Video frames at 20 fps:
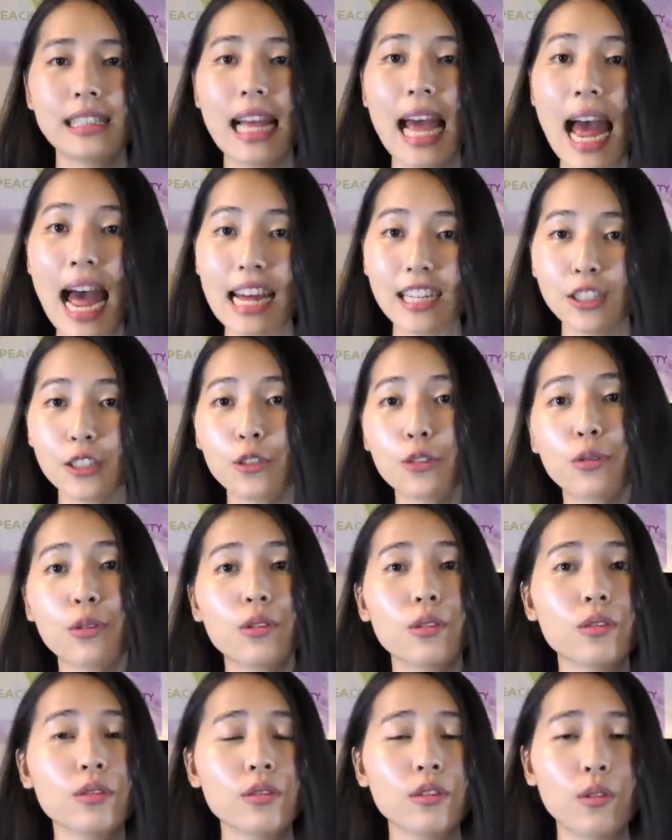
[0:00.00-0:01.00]
an
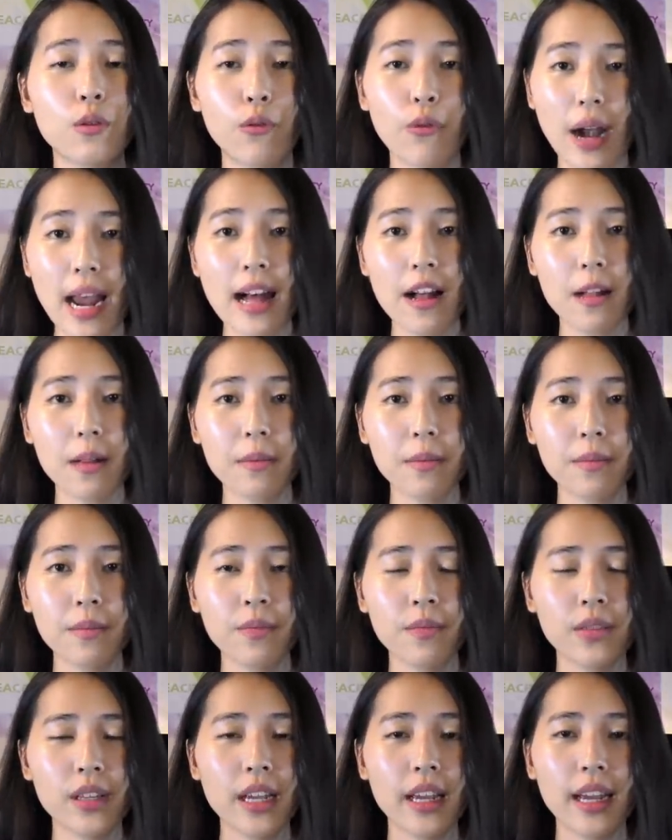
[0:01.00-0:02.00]
astral
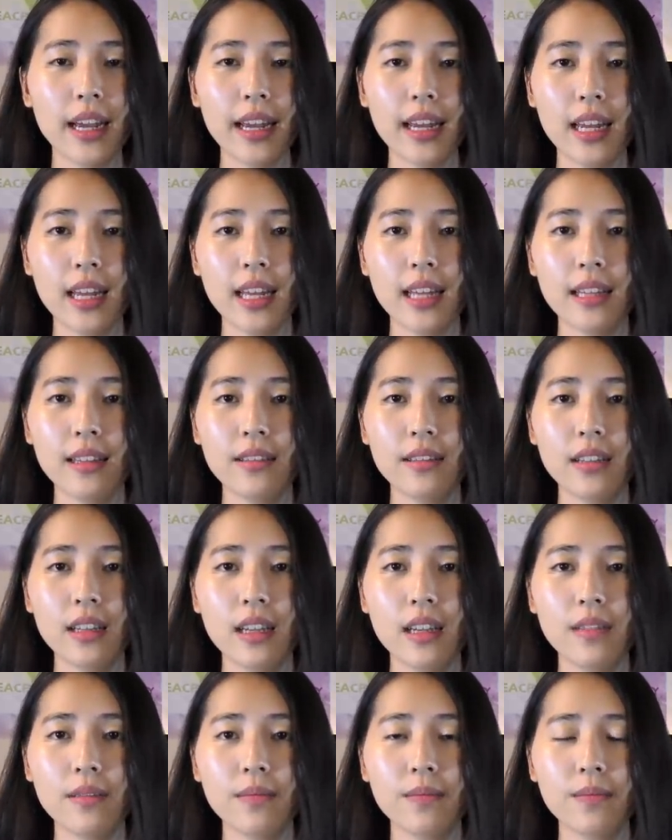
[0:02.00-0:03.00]
realm
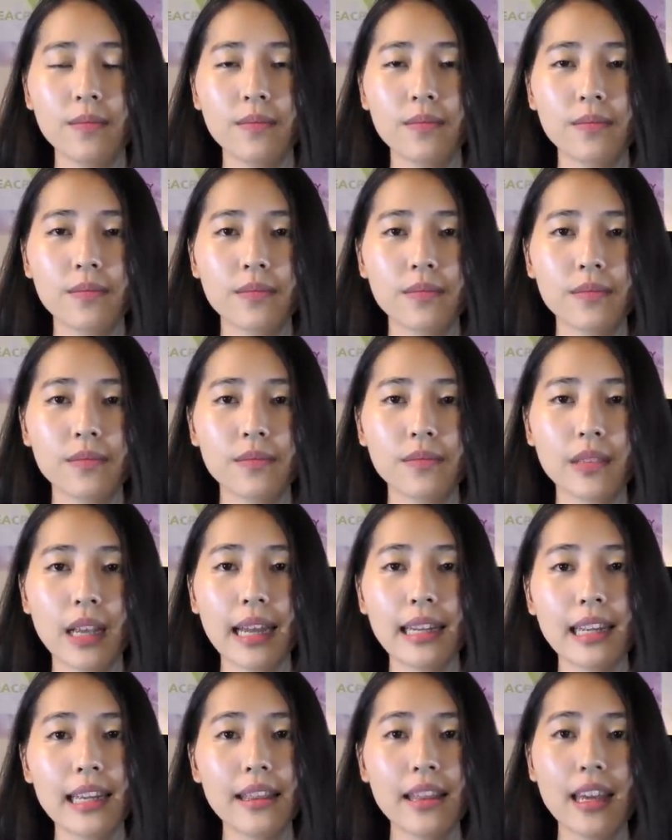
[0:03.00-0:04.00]
and
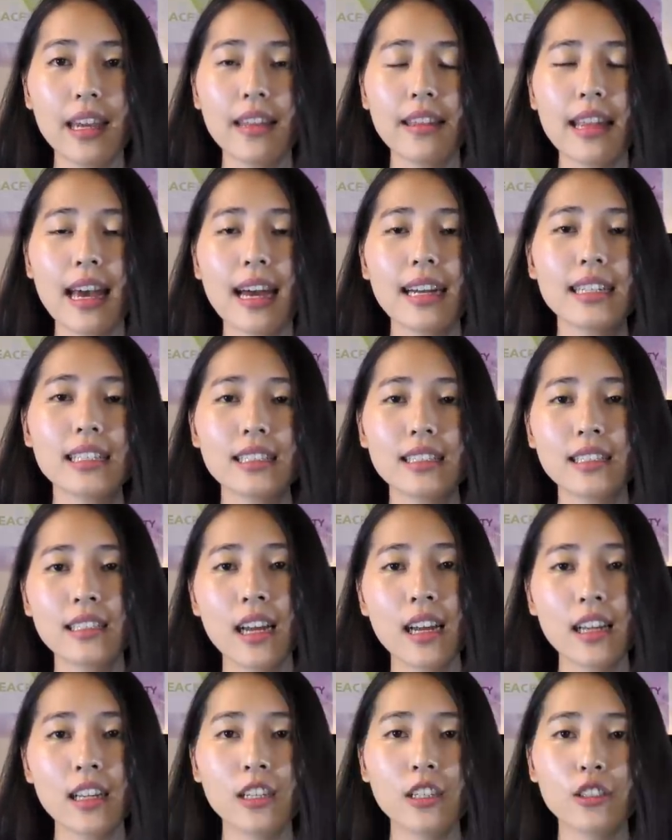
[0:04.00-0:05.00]
anything that is
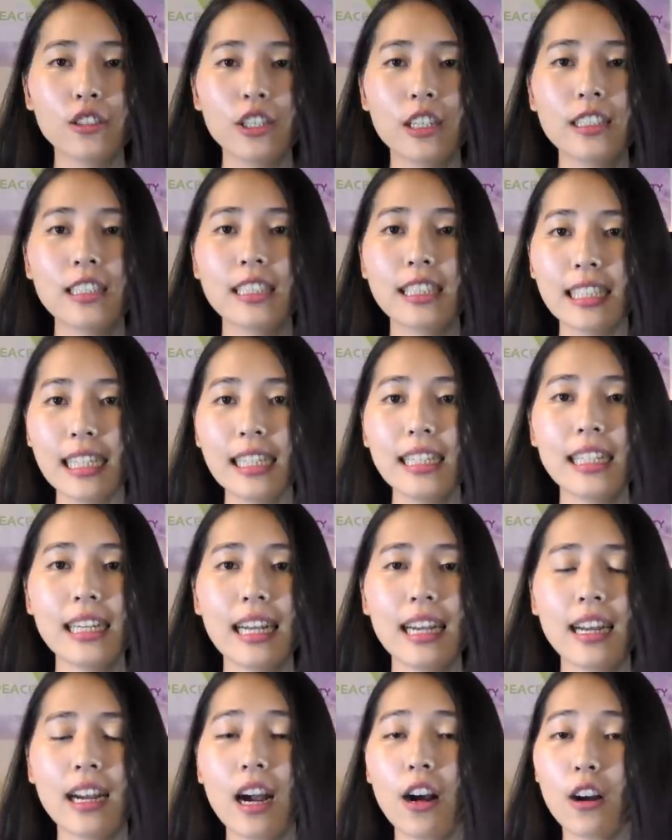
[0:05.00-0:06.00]

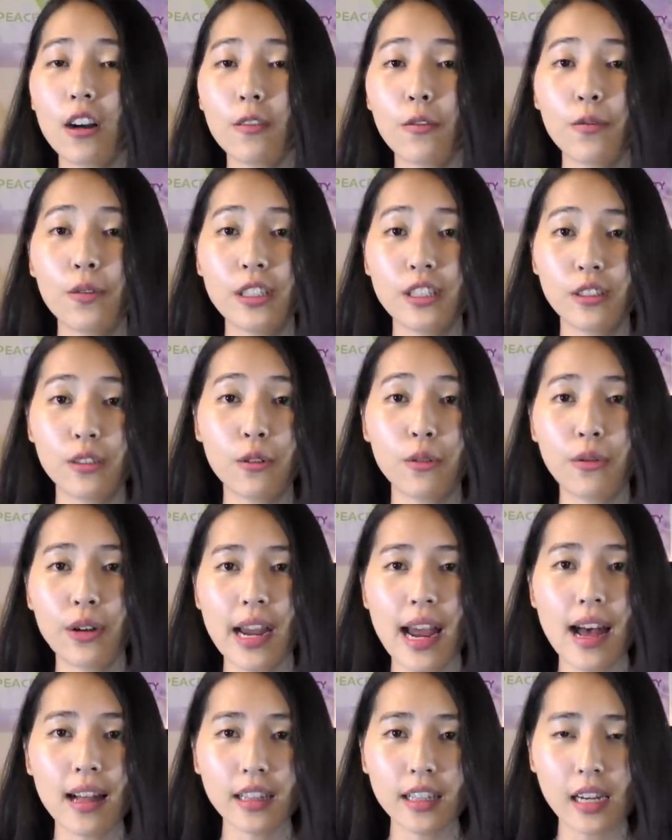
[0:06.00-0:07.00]
transcending our physical
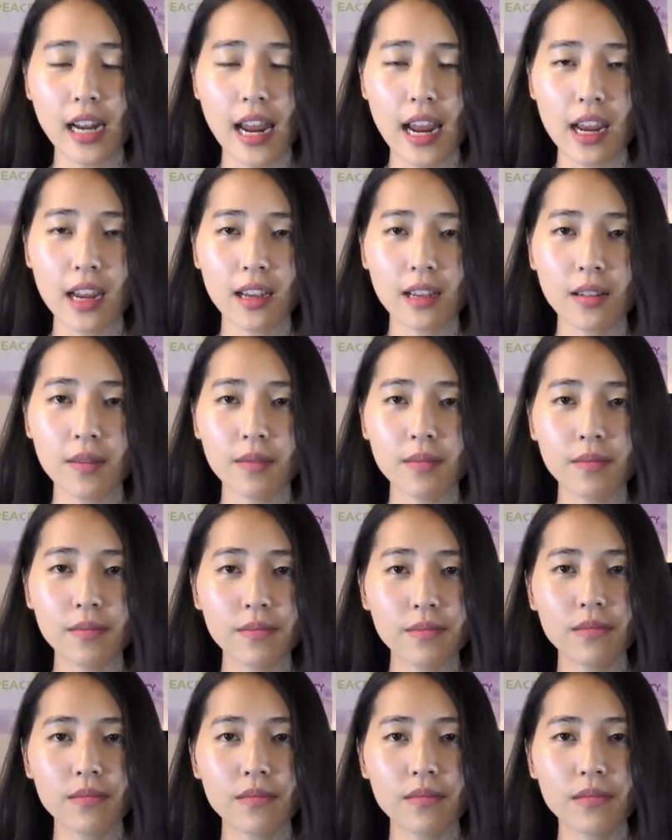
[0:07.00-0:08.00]
reality.
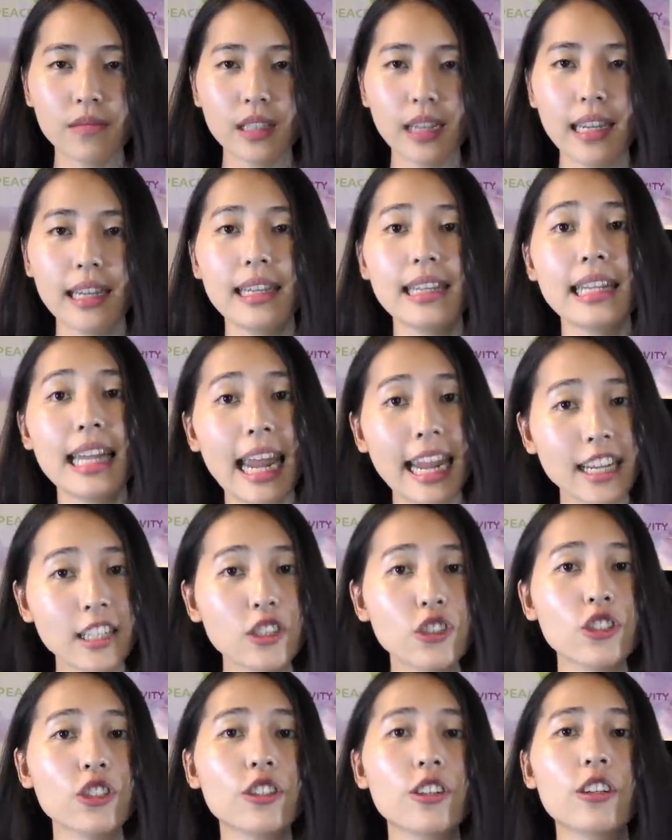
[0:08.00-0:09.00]
In
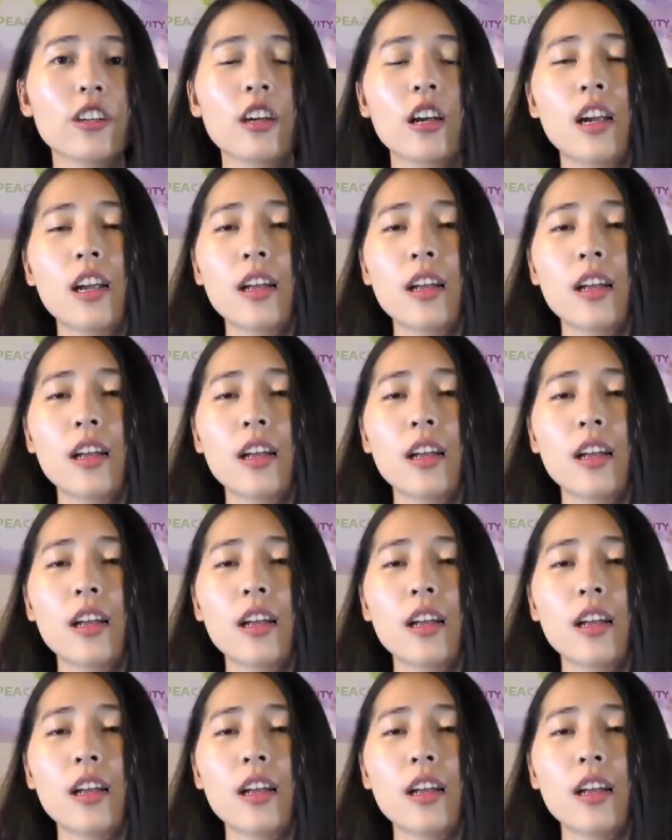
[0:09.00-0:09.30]
nature,